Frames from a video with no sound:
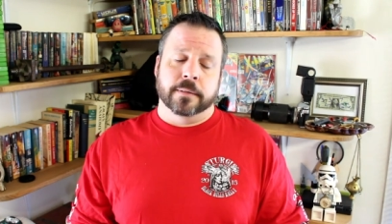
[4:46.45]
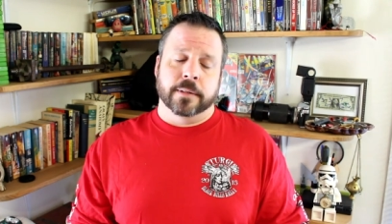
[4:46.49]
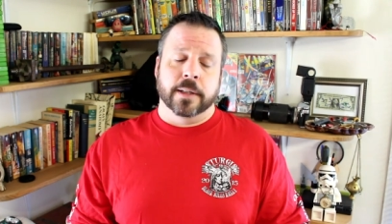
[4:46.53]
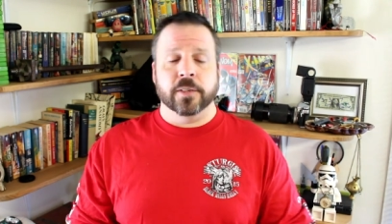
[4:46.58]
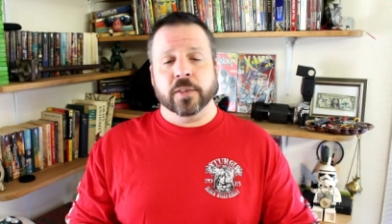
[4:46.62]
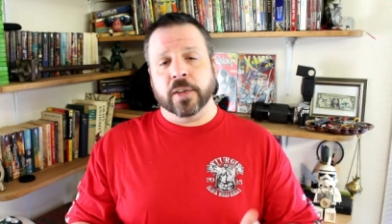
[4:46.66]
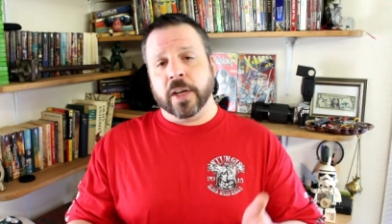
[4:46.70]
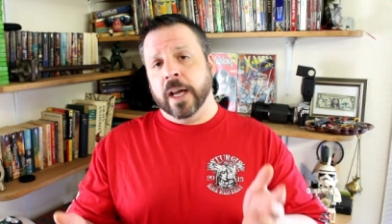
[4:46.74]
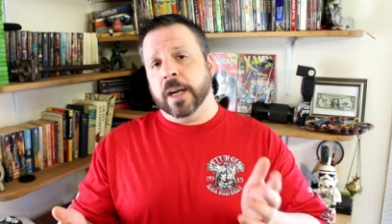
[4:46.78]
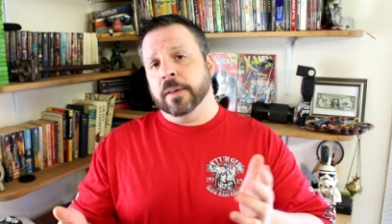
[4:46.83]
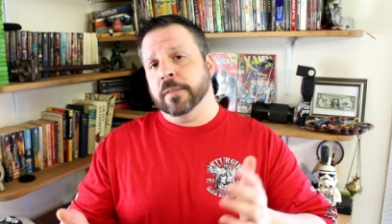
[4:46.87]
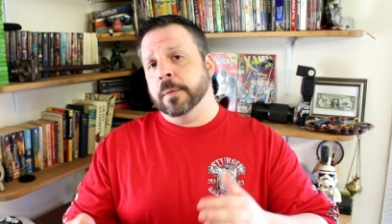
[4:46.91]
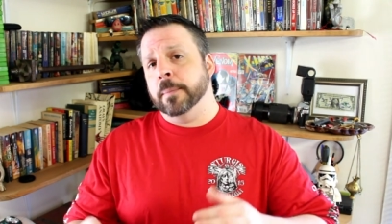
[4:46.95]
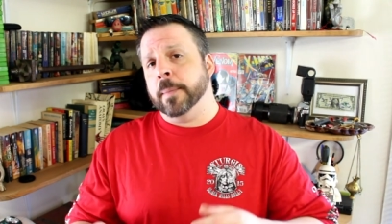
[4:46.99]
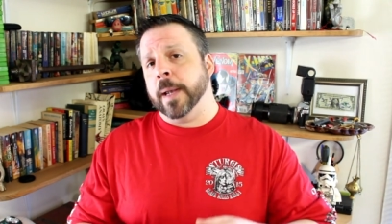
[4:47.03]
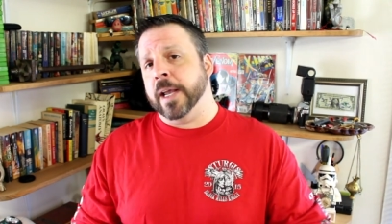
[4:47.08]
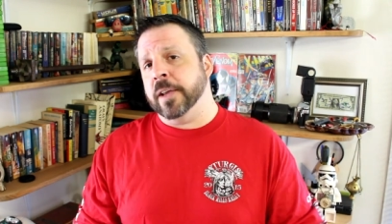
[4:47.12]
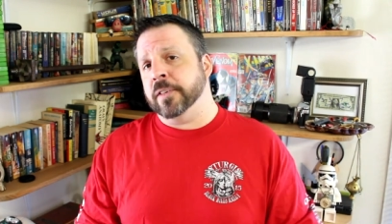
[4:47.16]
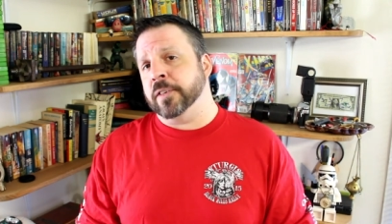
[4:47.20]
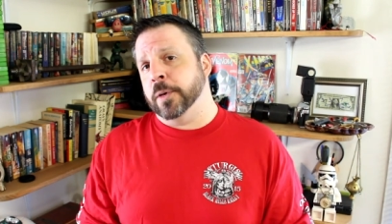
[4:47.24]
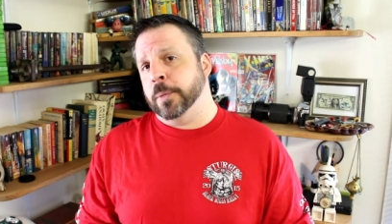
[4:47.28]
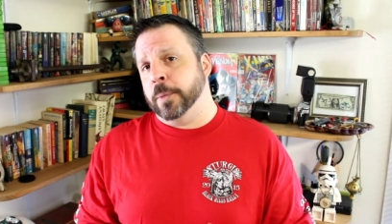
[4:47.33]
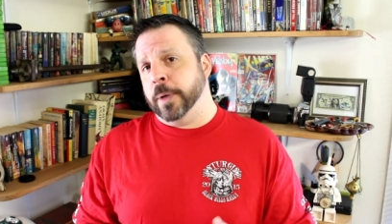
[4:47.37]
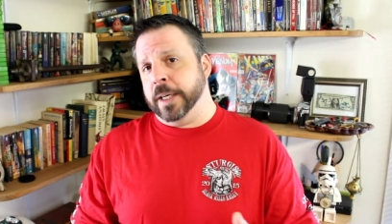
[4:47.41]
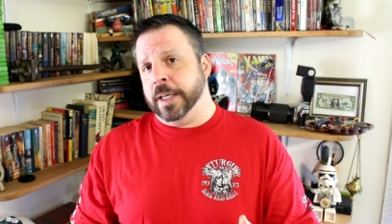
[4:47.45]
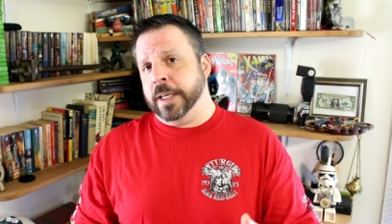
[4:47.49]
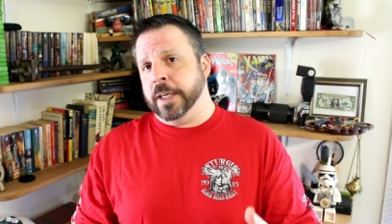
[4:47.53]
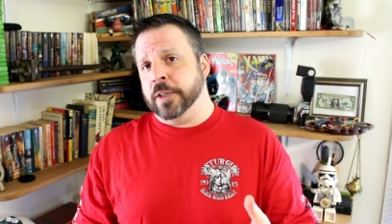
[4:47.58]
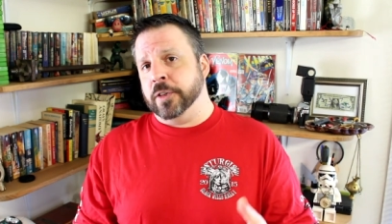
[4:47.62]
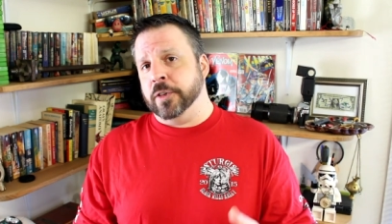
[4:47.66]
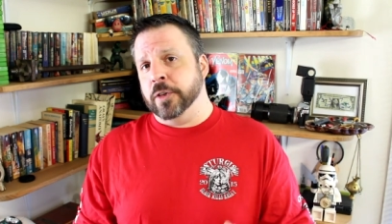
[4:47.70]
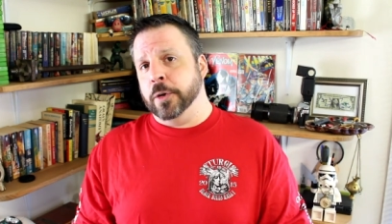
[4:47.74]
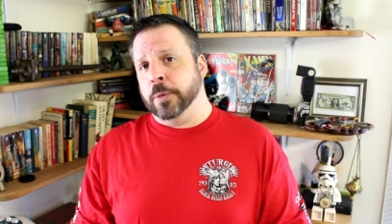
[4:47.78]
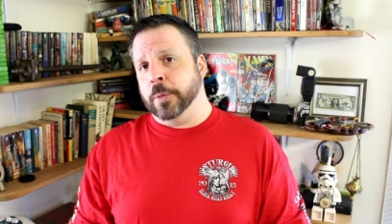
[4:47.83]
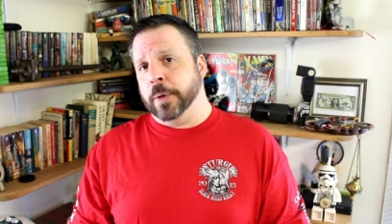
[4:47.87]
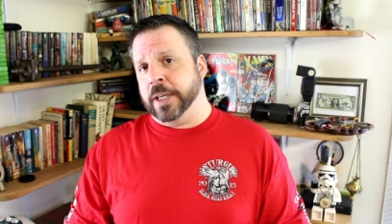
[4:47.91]
It's kind of amazing what you
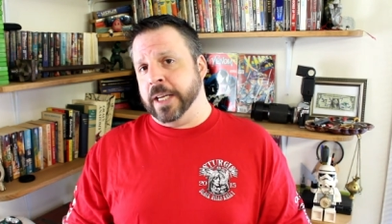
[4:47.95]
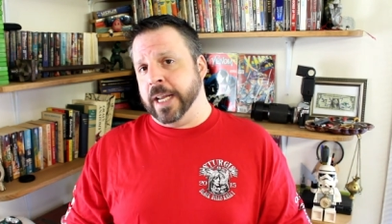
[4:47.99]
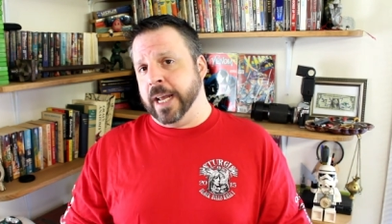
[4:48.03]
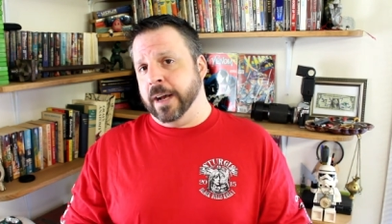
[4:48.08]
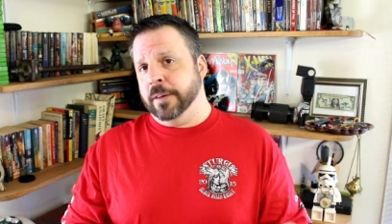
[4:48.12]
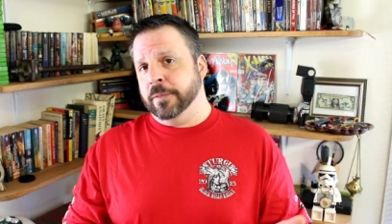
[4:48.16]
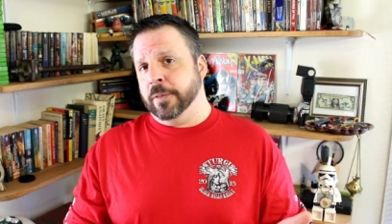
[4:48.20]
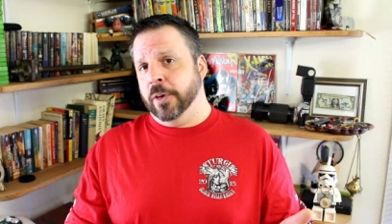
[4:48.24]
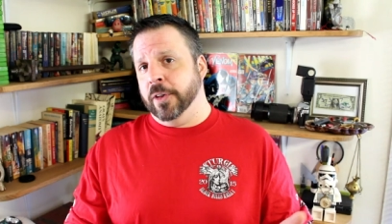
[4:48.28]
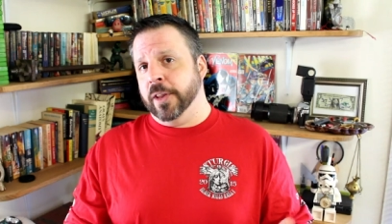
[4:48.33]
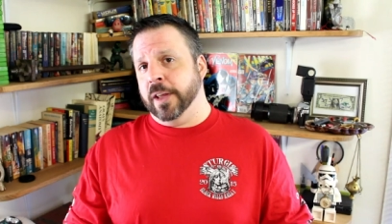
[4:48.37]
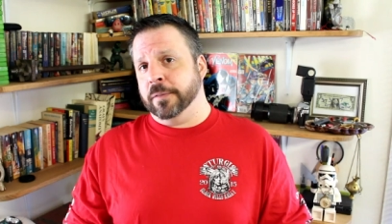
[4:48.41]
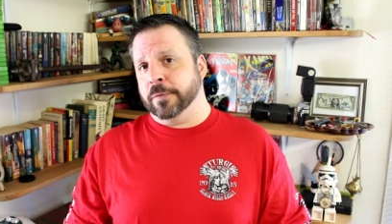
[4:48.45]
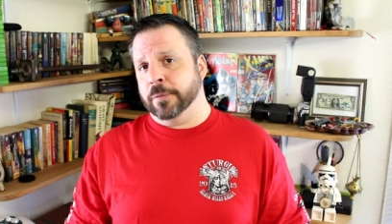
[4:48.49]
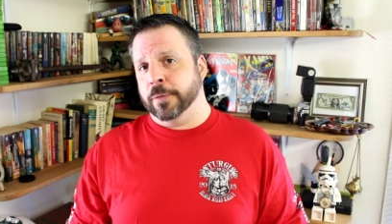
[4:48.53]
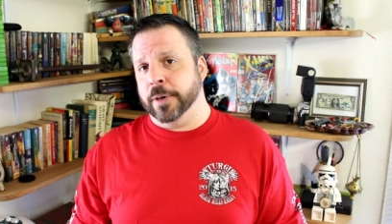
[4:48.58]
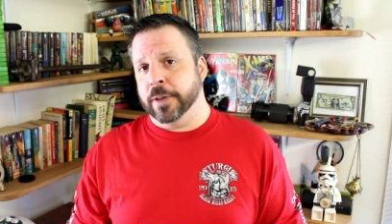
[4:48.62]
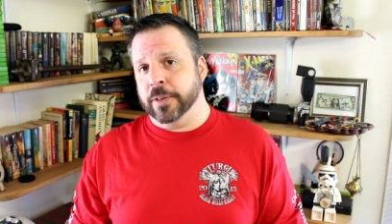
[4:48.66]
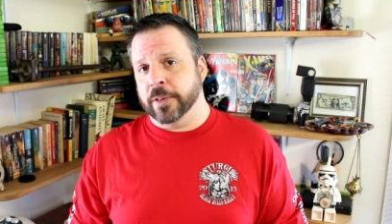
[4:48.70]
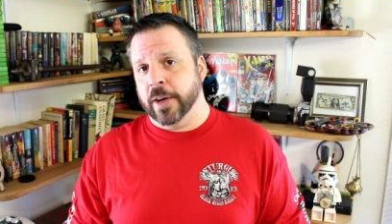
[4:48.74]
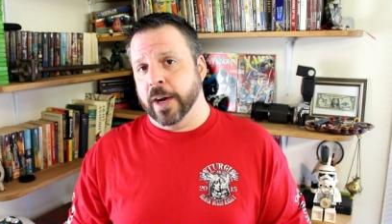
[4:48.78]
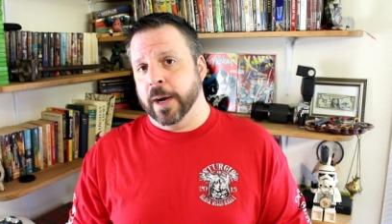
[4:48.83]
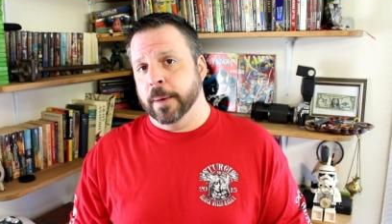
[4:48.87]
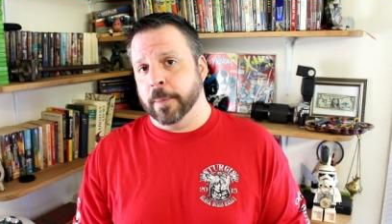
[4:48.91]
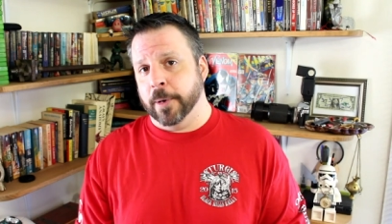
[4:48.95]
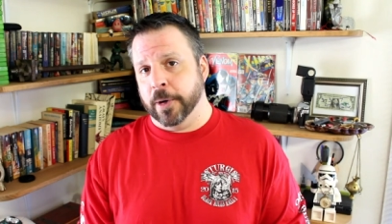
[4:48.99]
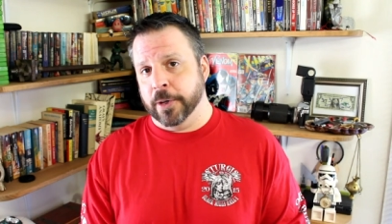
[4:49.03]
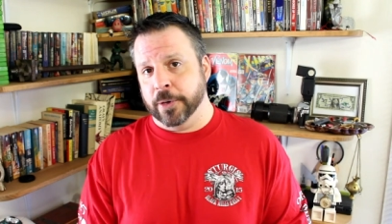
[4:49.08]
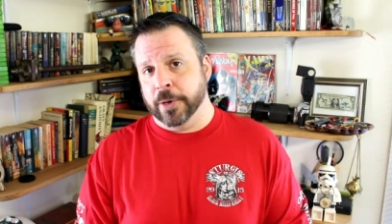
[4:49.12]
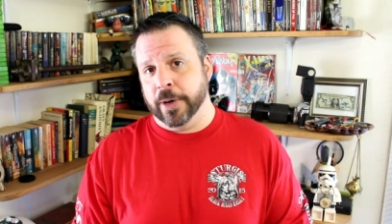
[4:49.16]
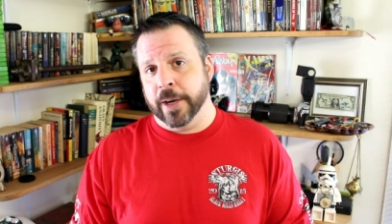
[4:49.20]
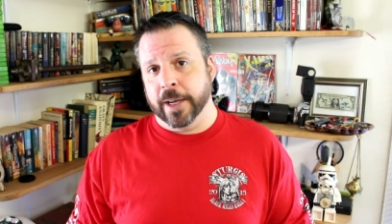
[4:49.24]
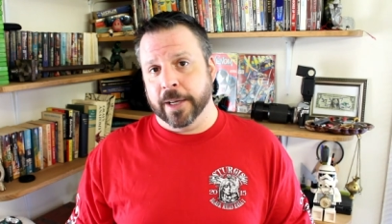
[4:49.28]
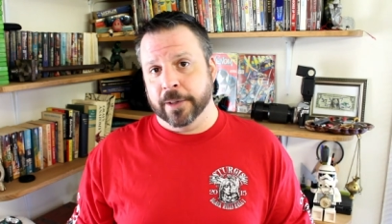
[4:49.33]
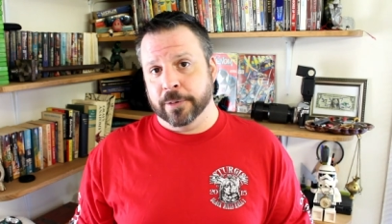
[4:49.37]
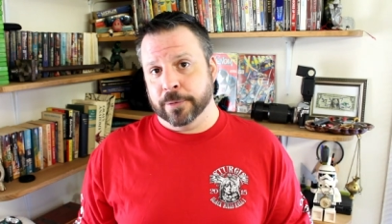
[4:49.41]
could do when you have all that free time on
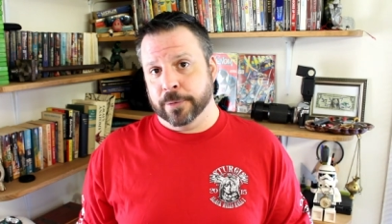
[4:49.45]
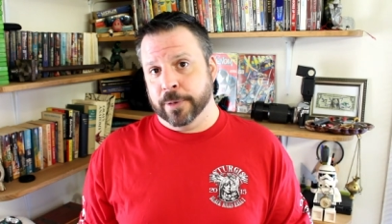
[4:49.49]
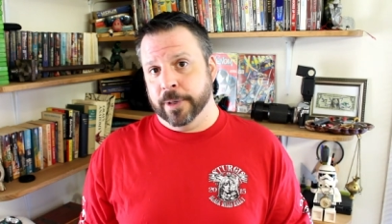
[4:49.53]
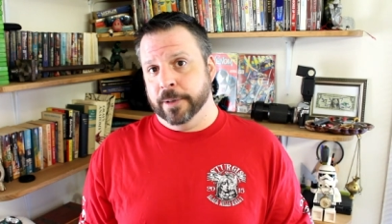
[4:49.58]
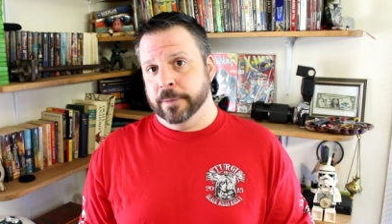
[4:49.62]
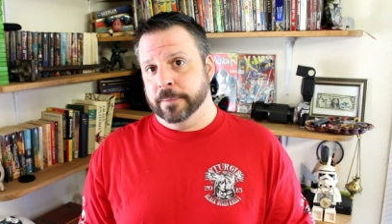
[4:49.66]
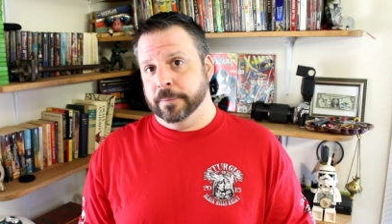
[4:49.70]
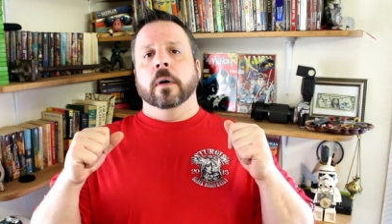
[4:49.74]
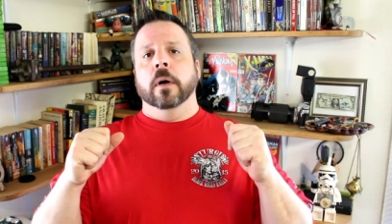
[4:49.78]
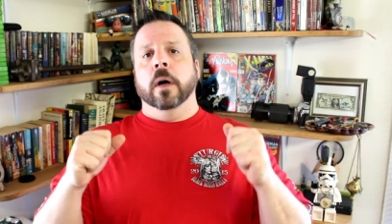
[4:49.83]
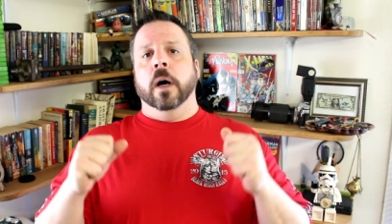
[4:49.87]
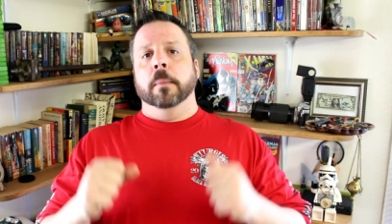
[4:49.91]
your hands, right?